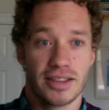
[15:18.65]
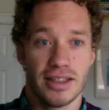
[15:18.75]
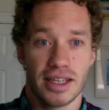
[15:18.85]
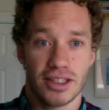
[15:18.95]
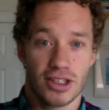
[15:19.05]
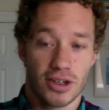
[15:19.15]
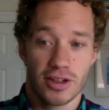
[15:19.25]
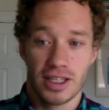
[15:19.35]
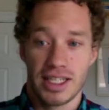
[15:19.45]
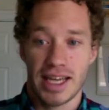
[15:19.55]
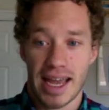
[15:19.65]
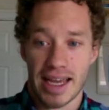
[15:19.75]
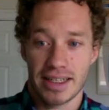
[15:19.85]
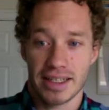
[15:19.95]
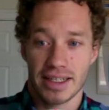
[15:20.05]
externally
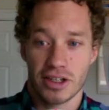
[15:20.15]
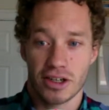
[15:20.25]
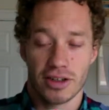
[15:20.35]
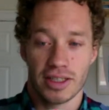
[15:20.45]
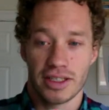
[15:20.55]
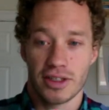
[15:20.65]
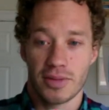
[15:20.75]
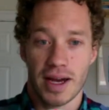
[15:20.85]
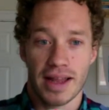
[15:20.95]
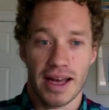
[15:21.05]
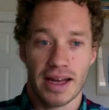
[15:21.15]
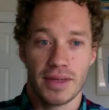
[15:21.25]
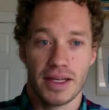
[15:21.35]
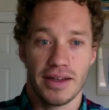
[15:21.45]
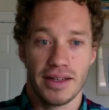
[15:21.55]
and internally. So by that I
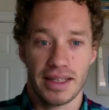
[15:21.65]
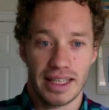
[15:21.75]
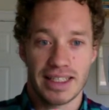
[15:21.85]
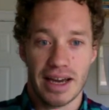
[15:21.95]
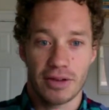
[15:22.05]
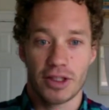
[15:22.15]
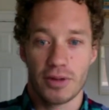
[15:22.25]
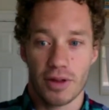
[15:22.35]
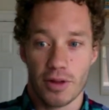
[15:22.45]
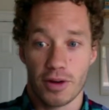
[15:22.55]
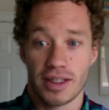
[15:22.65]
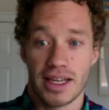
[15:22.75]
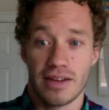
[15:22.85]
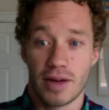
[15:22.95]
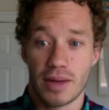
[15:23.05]
mean it links out to
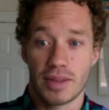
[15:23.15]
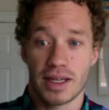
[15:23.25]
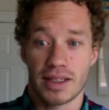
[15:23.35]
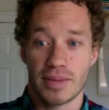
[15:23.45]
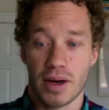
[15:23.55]
authoritative websites about